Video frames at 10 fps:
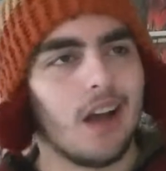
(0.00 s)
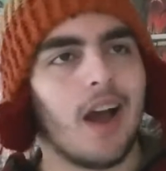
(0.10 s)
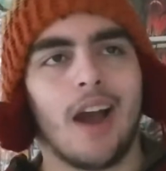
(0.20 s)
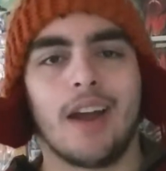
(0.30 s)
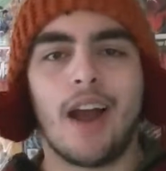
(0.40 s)

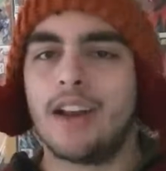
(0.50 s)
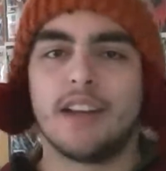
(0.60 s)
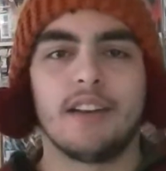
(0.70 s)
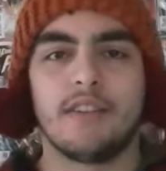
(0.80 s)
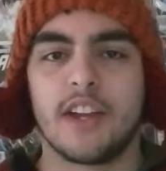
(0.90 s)
I
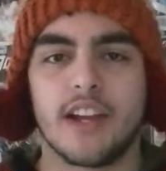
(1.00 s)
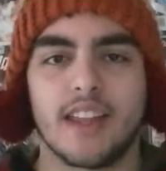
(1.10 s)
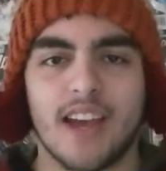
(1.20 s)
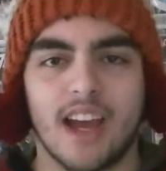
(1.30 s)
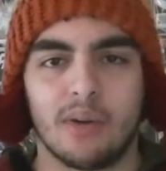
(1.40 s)
didn't even
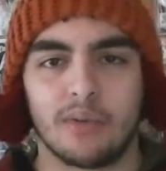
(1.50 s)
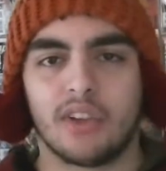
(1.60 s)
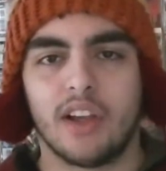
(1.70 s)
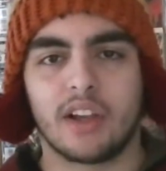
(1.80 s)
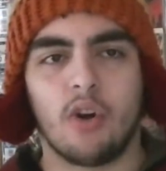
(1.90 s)
get that. It was
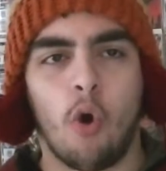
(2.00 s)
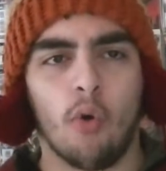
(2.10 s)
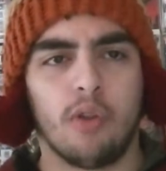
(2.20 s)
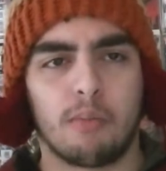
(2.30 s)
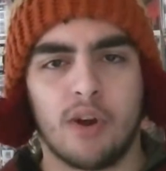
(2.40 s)
like
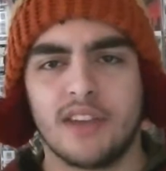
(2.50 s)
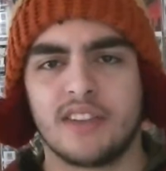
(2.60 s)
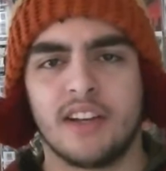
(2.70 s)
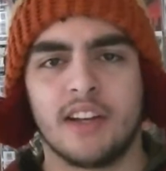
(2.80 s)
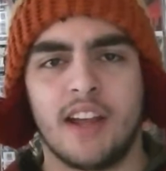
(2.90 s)
hold the
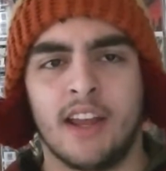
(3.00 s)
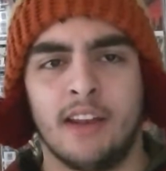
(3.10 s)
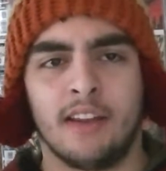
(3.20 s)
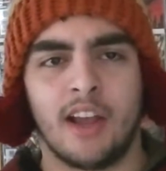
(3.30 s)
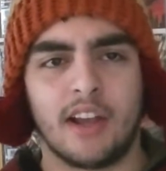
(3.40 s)
president
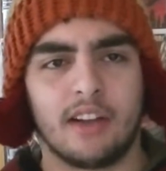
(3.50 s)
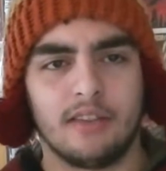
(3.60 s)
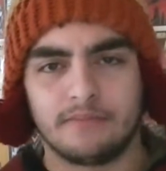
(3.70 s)
and like